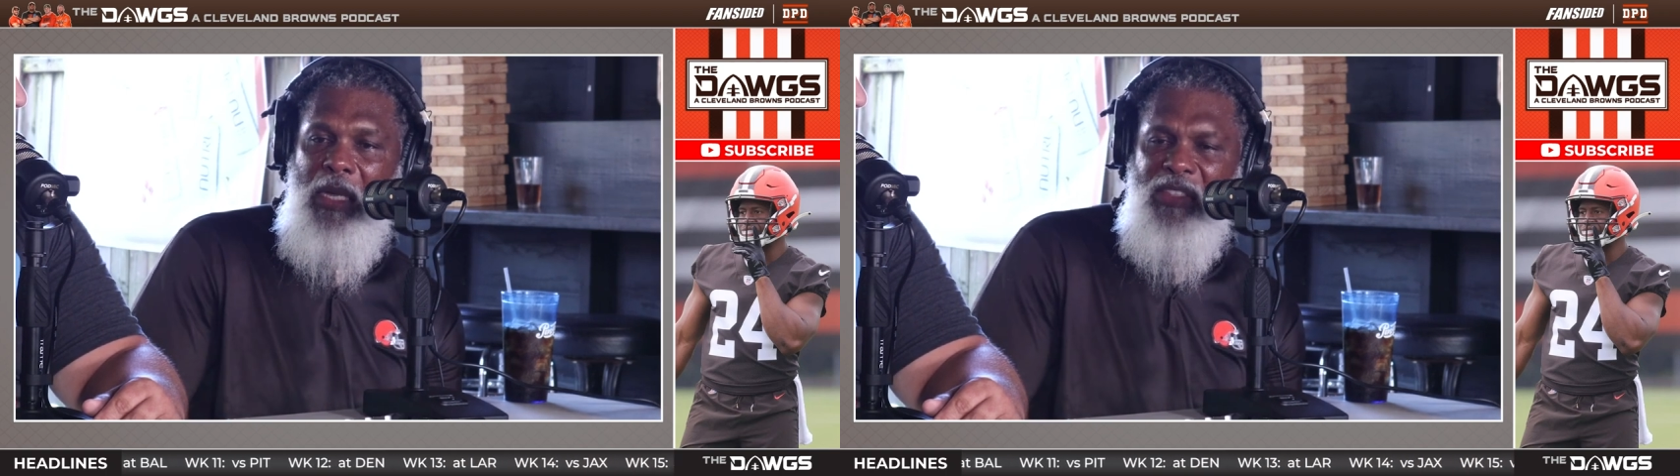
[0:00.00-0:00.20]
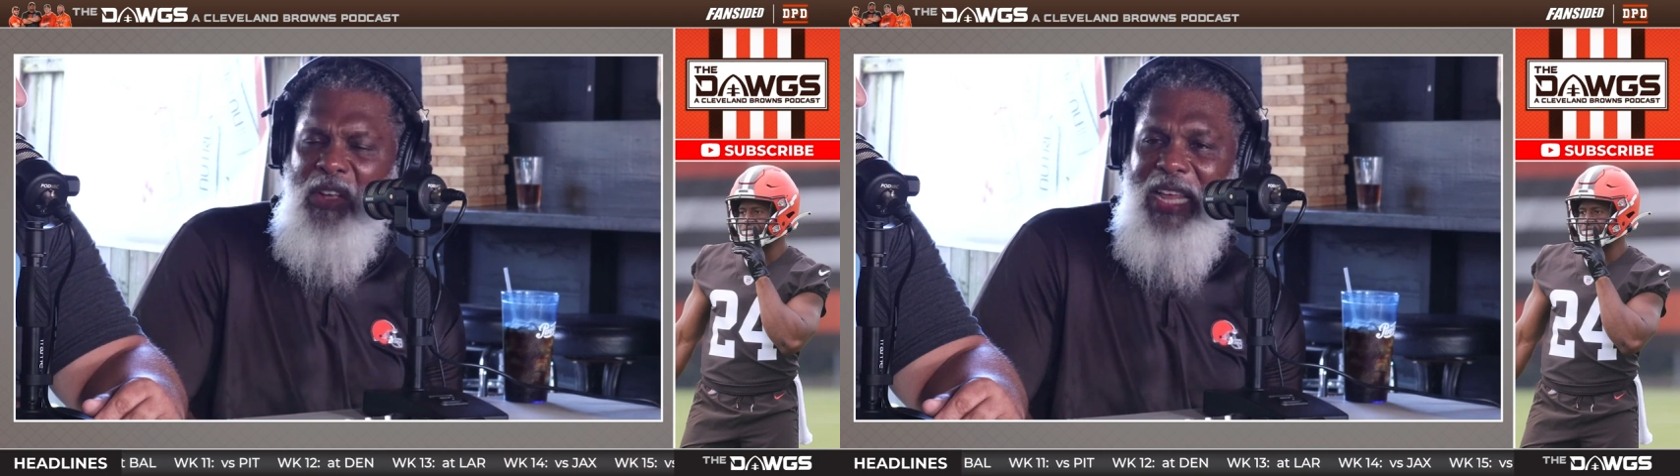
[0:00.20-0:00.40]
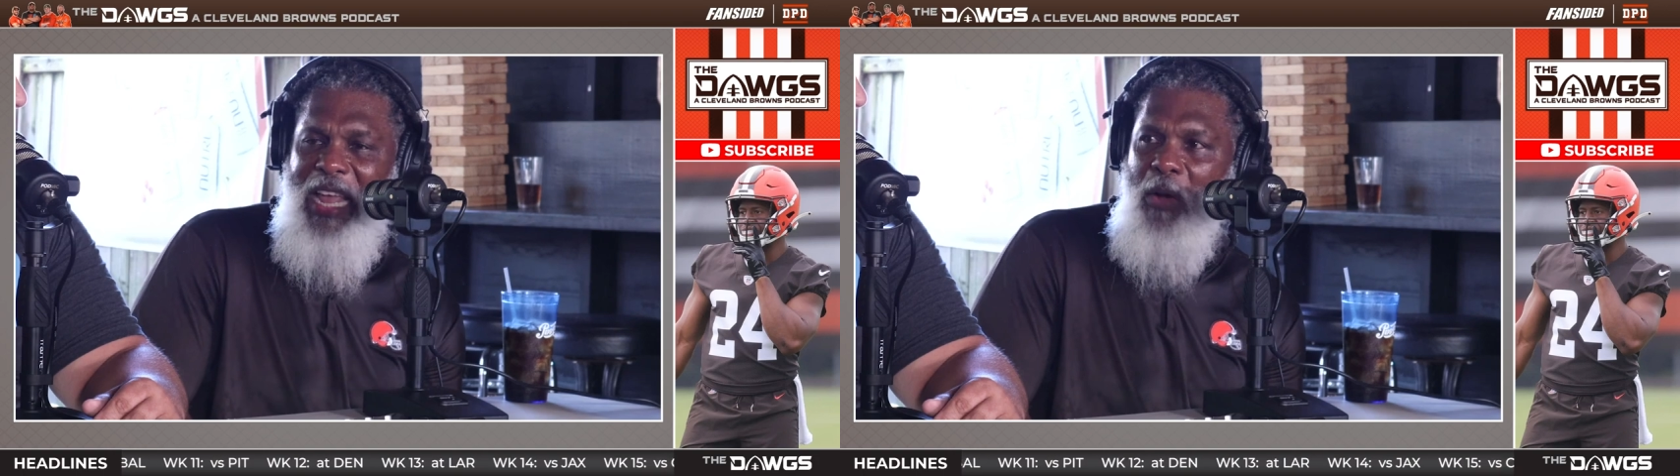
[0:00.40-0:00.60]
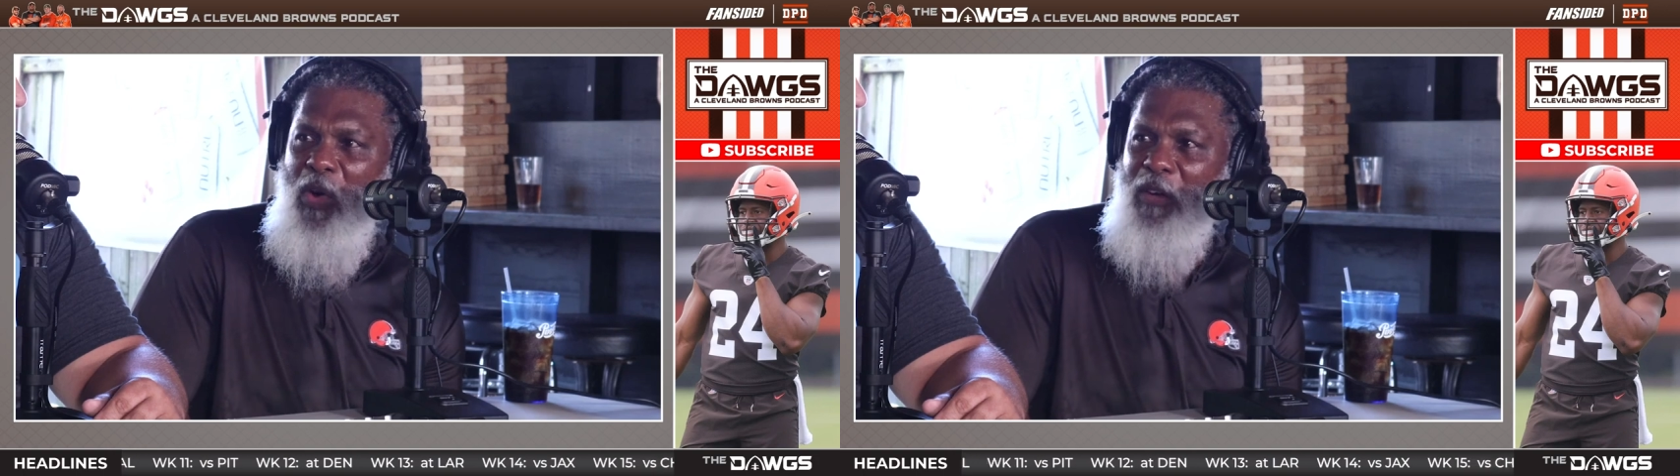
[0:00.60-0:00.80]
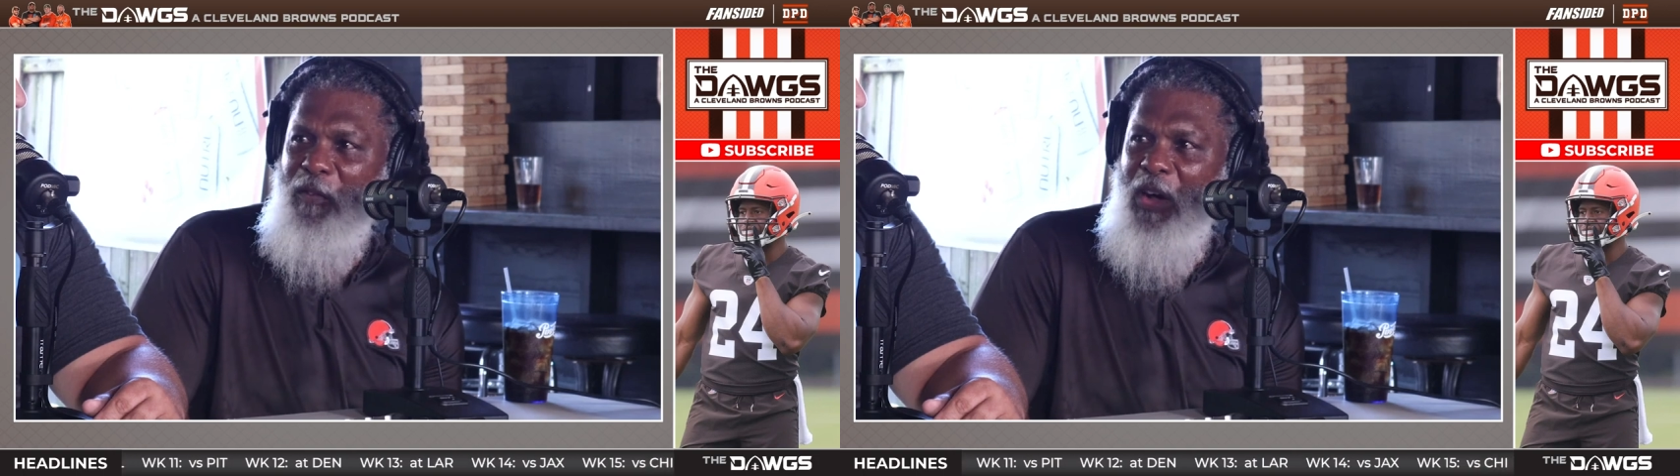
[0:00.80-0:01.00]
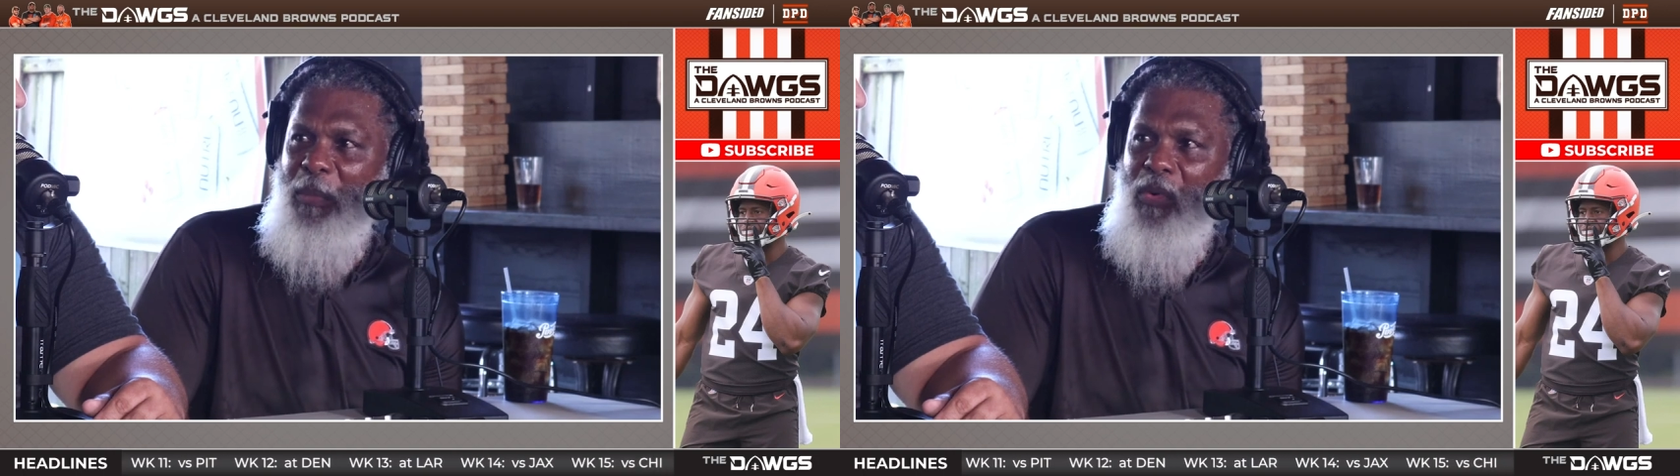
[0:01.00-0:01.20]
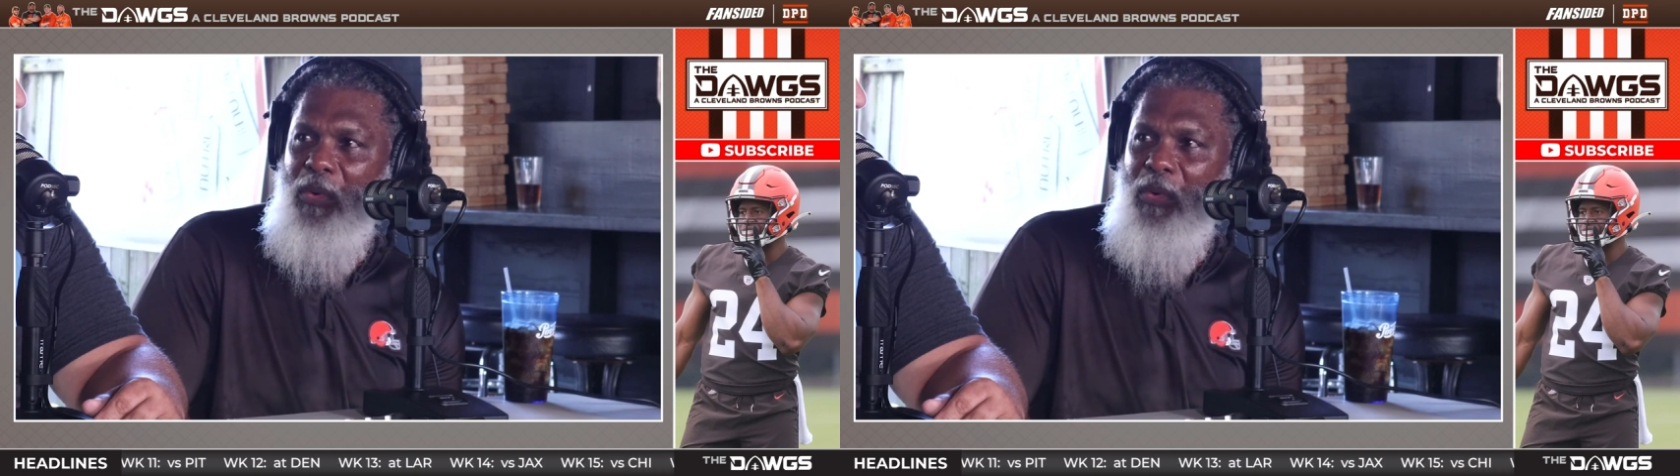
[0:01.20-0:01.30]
He's only had one fumble